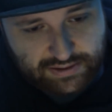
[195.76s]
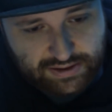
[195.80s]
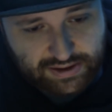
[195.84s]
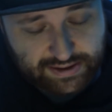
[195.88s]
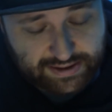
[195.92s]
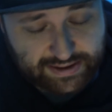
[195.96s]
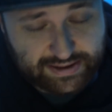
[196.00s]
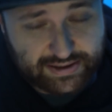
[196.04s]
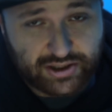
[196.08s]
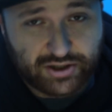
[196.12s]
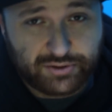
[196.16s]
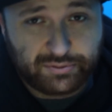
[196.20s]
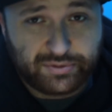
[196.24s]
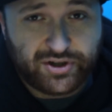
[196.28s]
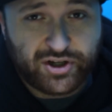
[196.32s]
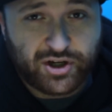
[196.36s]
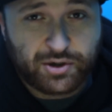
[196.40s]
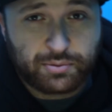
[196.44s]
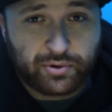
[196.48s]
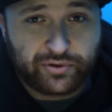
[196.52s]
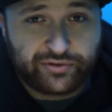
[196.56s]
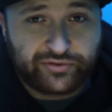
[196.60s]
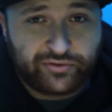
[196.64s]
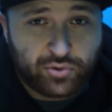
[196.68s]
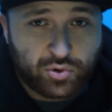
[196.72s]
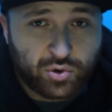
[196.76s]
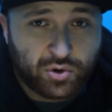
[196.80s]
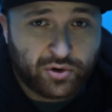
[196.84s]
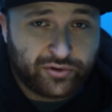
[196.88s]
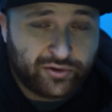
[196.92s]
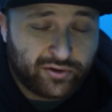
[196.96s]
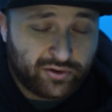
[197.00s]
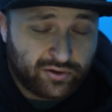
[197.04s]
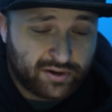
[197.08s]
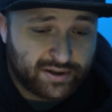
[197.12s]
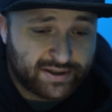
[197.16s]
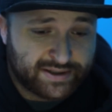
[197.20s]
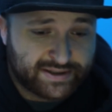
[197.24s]
This is going to be number 4 on
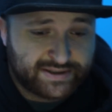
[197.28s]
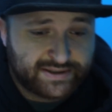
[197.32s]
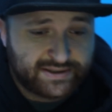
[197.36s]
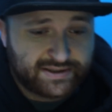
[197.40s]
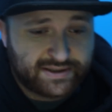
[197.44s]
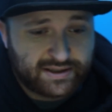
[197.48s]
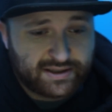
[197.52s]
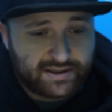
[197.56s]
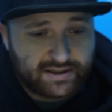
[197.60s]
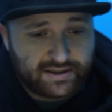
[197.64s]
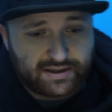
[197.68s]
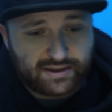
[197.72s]
the list.